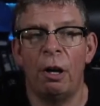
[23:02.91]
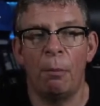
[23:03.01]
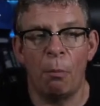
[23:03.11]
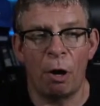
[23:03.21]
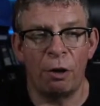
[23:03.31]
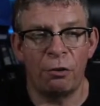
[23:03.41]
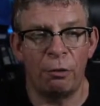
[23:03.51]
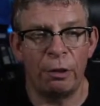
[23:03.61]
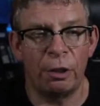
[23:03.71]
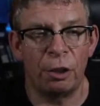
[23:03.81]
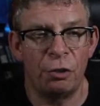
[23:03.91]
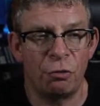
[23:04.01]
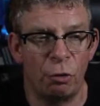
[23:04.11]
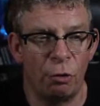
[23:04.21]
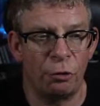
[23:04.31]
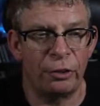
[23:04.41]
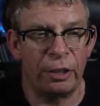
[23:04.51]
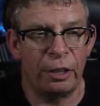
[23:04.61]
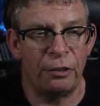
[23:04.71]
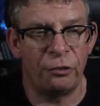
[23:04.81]
monitoring the controls
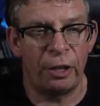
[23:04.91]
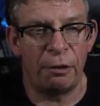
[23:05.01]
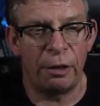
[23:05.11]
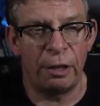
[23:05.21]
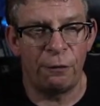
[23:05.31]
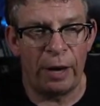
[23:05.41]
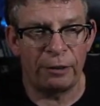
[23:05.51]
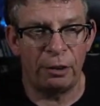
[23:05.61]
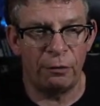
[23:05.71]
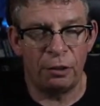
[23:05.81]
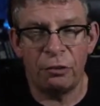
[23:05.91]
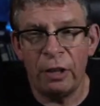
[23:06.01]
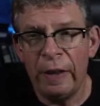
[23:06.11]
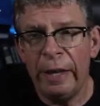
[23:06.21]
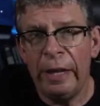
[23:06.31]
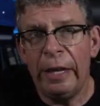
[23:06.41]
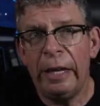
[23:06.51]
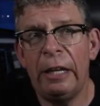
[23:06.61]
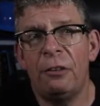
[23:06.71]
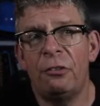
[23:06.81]
and considering effectiveness,
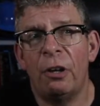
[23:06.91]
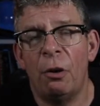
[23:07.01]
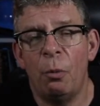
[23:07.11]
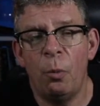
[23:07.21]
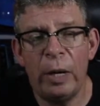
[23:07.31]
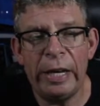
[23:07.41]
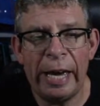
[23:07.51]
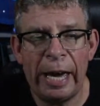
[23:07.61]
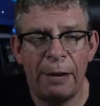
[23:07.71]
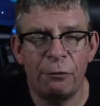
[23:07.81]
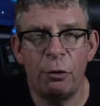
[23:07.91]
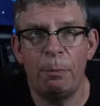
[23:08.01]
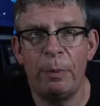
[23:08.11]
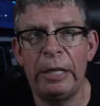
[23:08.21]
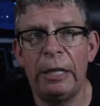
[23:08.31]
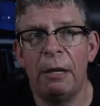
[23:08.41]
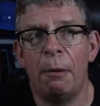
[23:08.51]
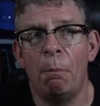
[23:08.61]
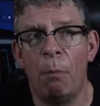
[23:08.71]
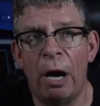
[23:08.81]
is we have to be
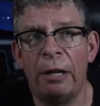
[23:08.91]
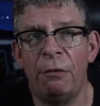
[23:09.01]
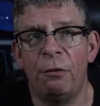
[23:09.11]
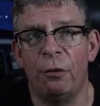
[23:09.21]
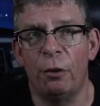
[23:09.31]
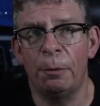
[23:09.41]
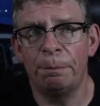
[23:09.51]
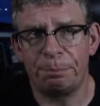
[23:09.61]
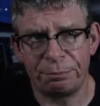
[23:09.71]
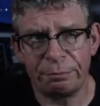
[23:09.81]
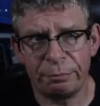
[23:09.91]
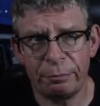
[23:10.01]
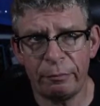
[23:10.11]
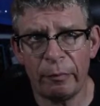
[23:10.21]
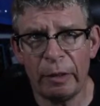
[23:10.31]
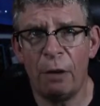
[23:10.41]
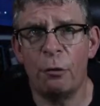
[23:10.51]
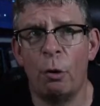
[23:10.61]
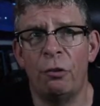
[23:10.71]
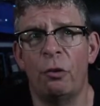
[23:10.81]
mindful,
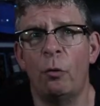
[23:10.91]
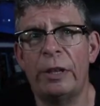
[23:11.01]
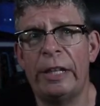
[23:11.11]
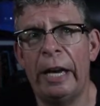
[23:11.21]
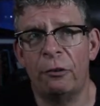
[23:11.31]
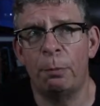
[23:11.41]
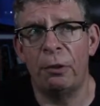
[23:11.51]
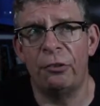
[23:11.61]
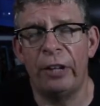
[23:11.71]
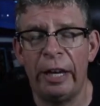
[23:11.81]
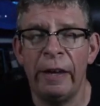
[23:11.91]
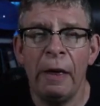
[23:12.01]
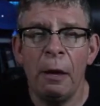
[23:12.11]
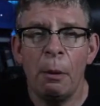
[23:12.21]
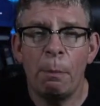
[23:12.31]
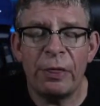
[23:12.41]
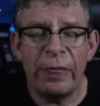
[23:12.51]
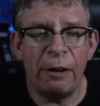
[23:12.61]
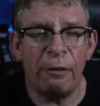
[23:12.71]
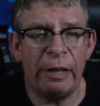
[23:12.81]
of course, of what the experts say. But
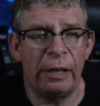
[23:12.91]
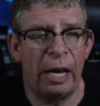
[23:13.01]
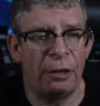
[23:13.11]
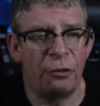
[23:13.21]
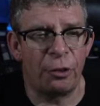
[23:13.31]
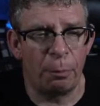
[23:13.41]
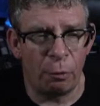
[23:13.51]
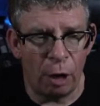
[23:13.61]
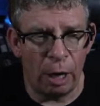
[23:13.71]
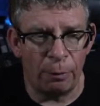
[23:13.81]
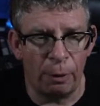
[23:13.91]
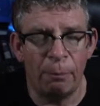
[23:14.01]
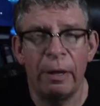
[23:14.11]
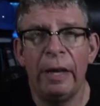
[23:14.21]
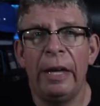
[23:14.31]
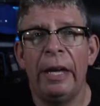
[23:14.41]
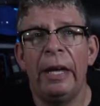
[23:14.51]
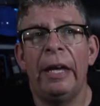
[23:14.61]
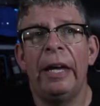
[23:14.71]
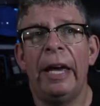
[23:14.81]
therein lies the problem.
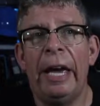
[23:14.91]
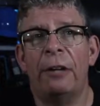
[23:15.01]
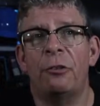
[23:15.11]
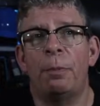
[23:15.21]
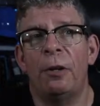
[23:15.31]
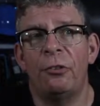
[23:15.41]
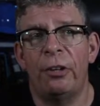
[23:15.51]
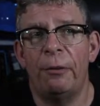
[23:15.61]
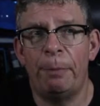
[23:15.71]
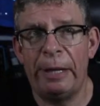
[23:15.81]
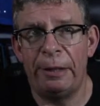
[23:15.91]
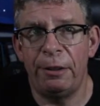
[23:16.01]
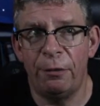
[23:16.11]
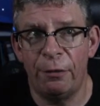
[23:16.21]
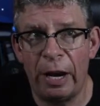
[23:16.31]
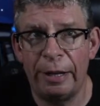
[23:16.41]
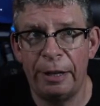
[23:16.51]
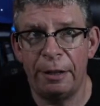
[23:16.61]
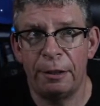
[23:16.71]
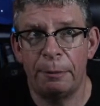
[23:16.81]
Experts have been divided.